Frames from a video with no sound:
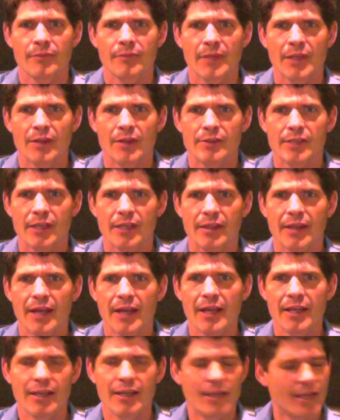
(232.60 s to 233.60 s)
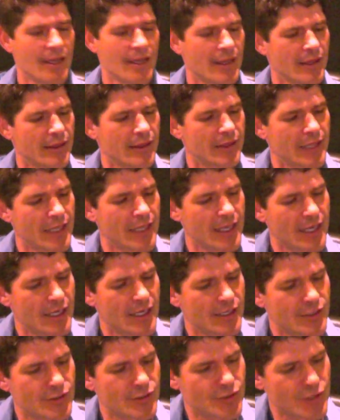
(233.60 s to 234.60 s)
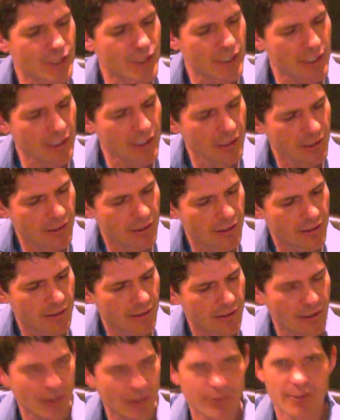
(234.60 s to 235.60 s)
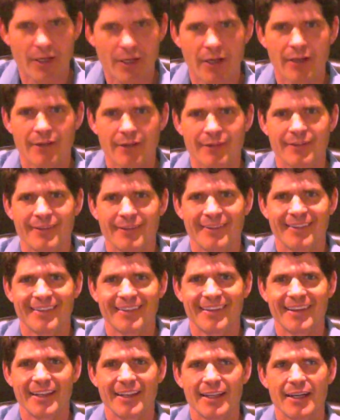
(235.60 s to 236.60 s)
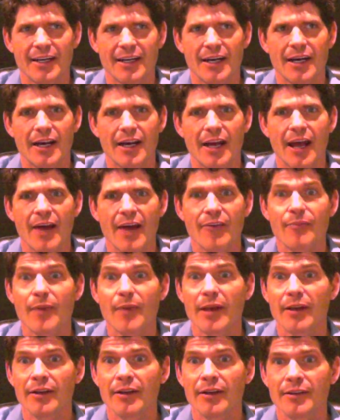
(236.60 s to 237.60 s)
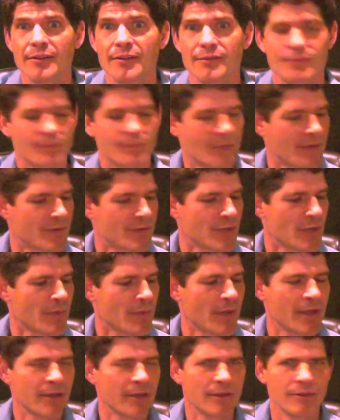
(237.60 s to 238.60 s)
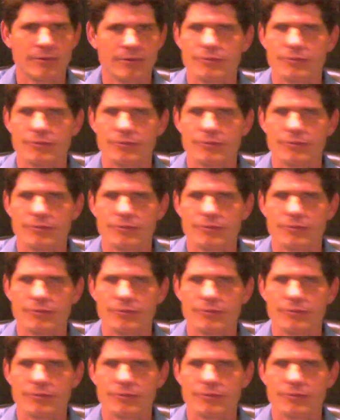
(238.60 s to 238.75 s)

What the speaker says: just like that. The G, the F minor, sharp minor.